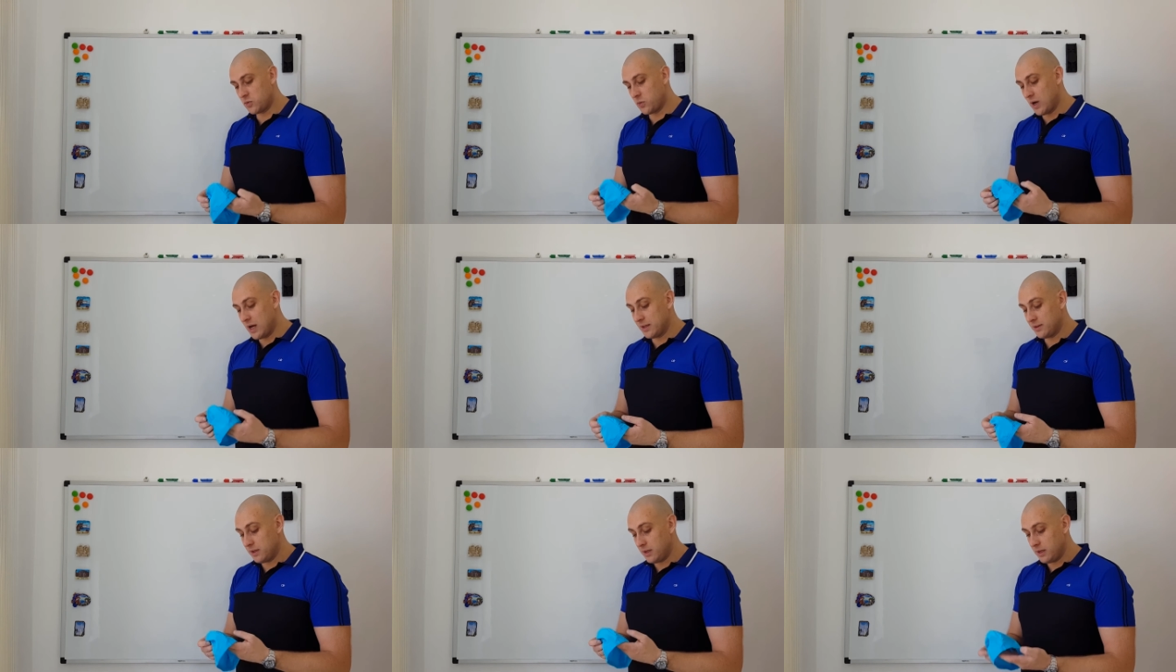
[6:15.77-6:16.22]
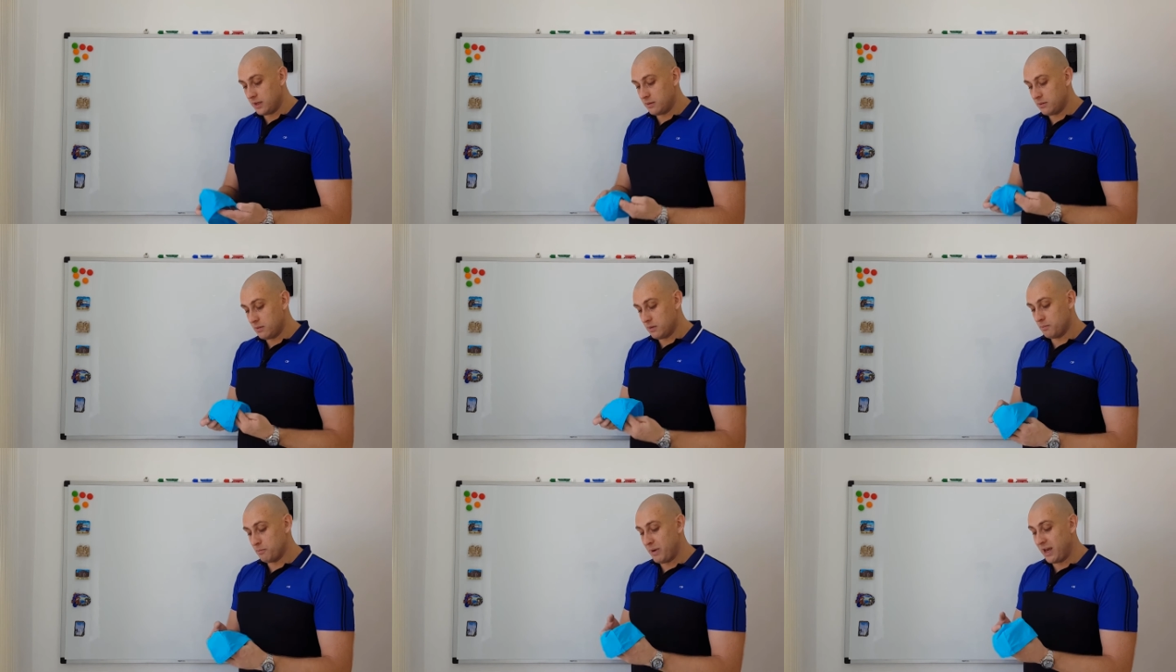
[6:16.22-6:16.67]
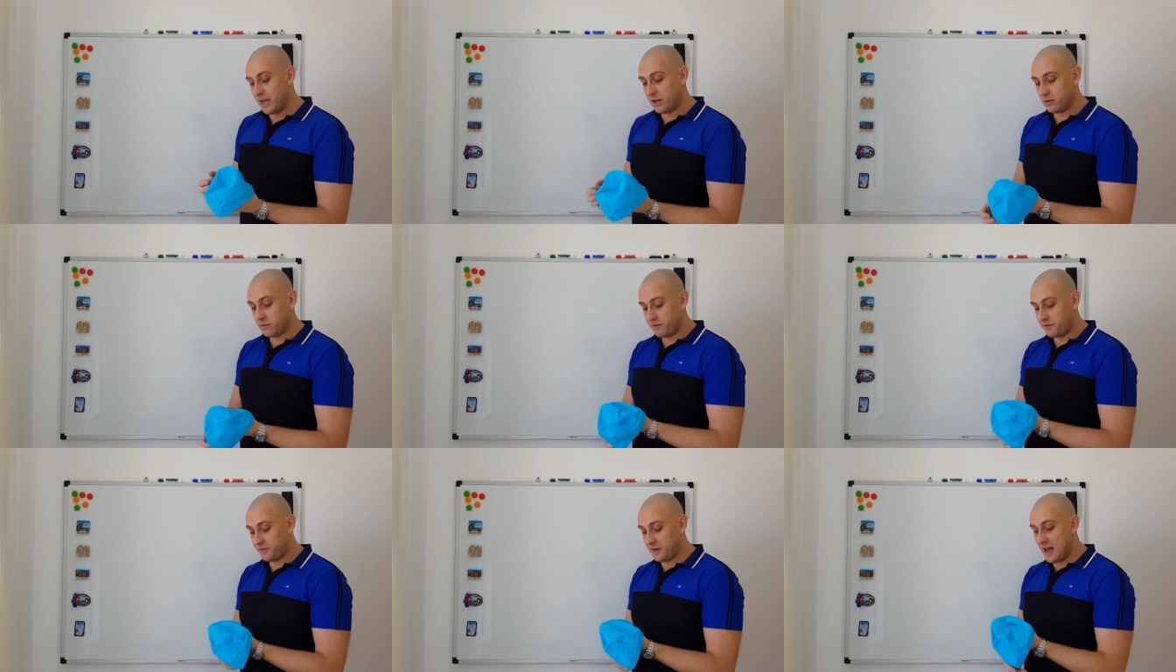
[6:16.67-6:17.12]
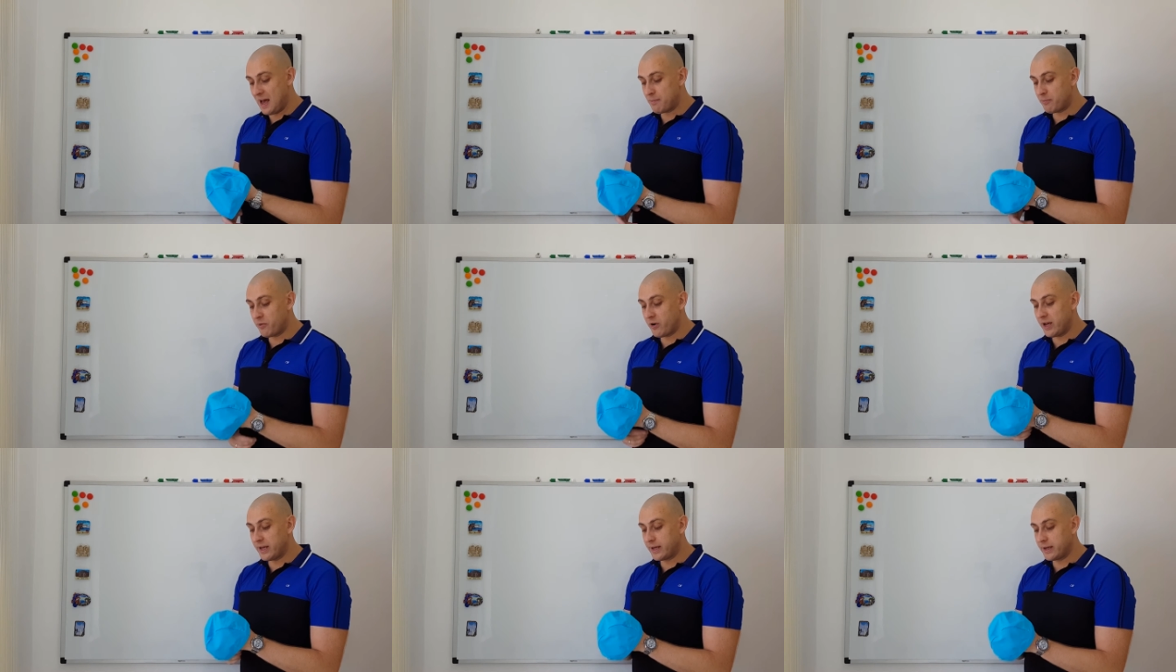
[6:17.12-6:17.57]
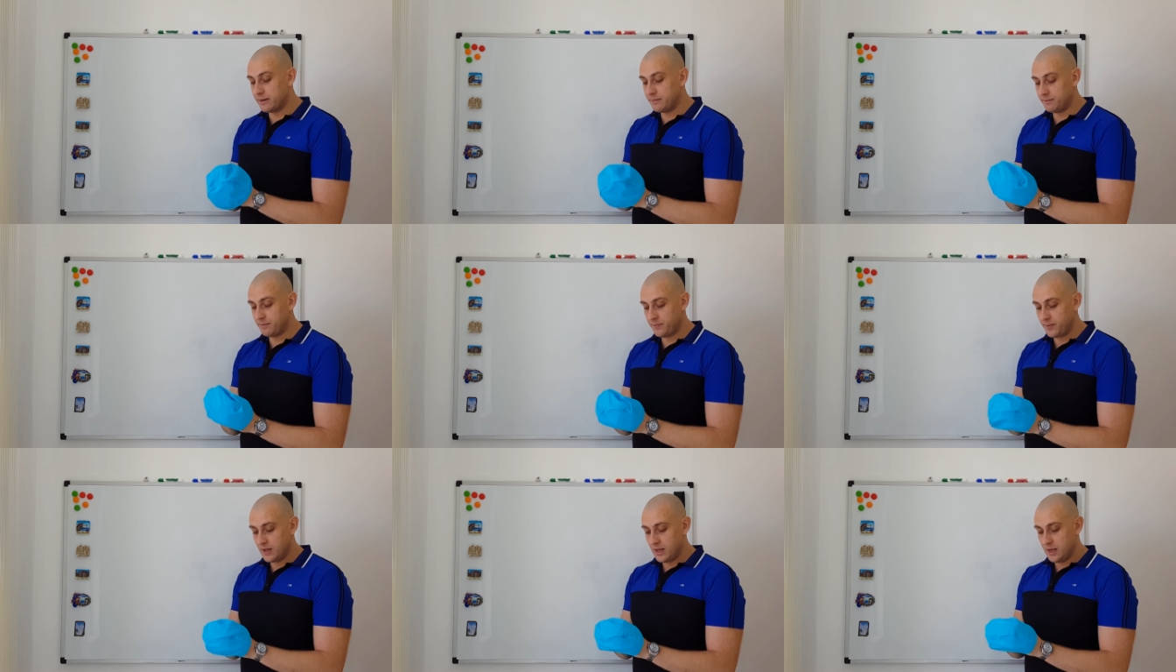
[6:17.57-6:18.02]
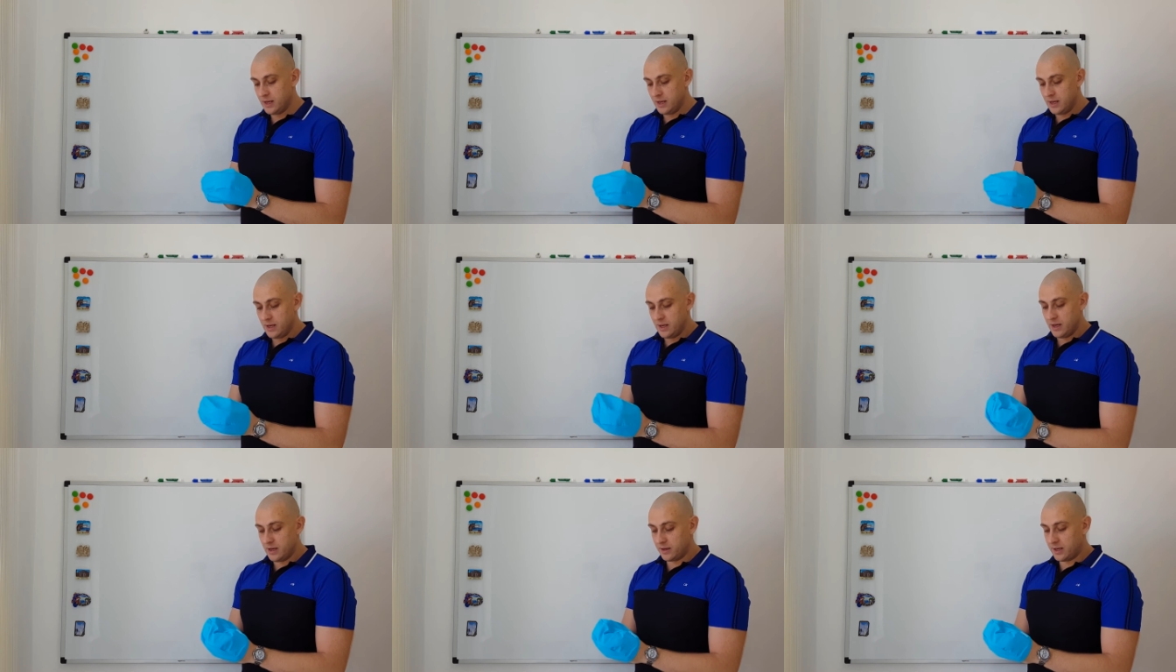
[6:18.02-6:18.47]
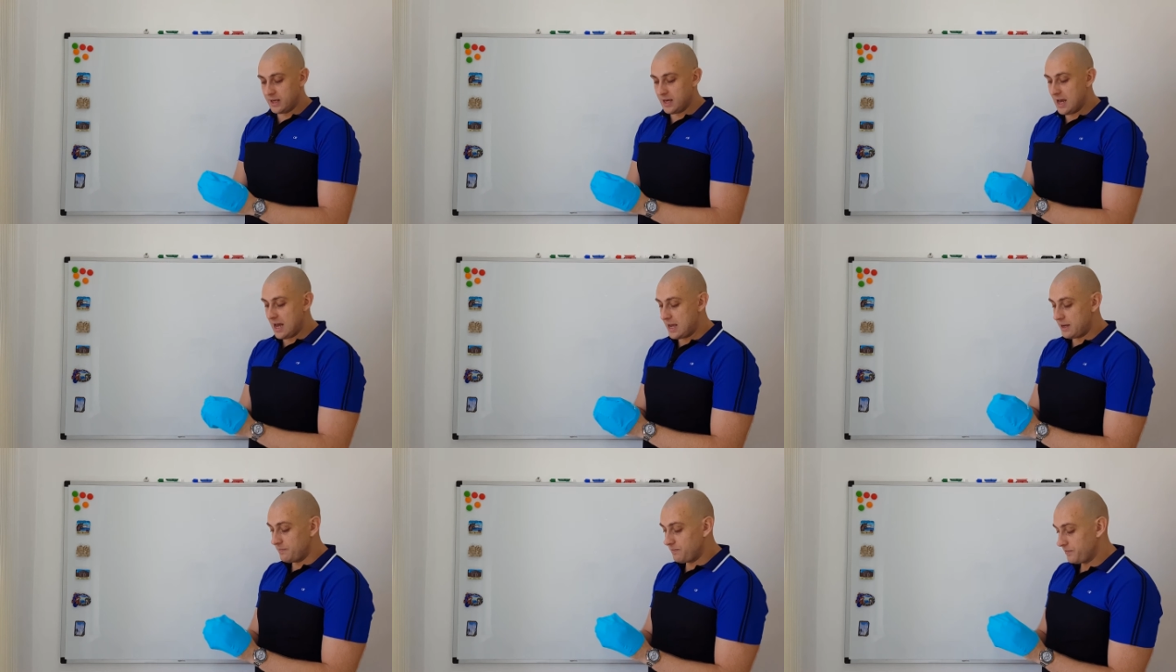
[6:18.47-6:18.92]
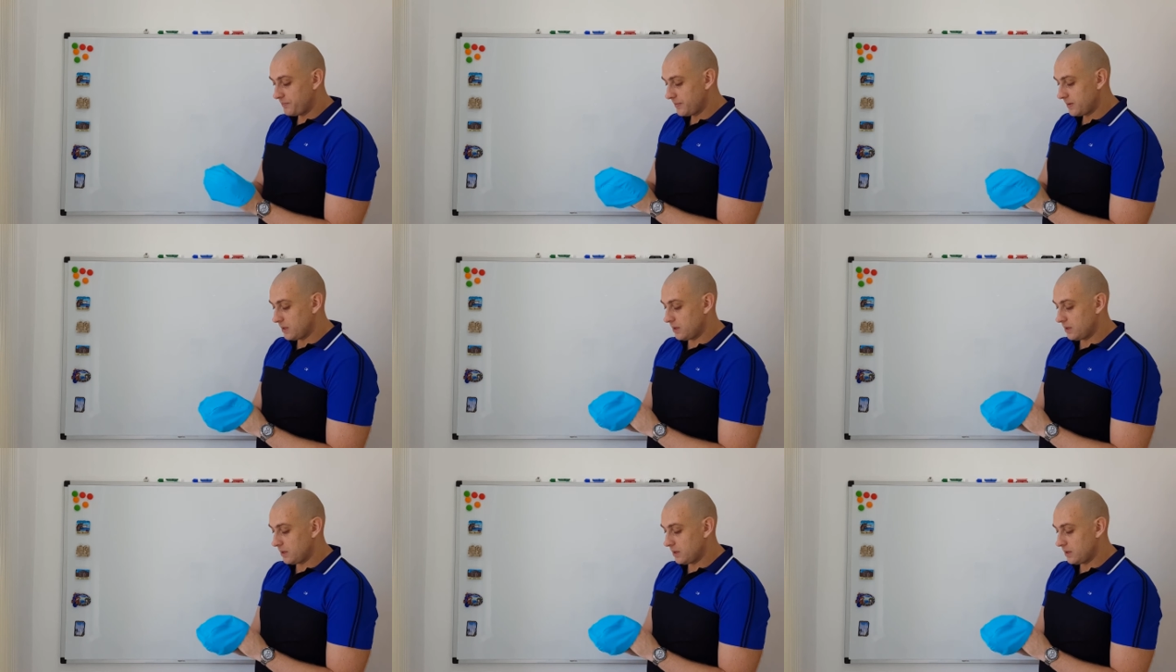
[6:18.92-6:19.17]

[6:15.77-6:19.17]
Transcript: one made of fabric. Okay,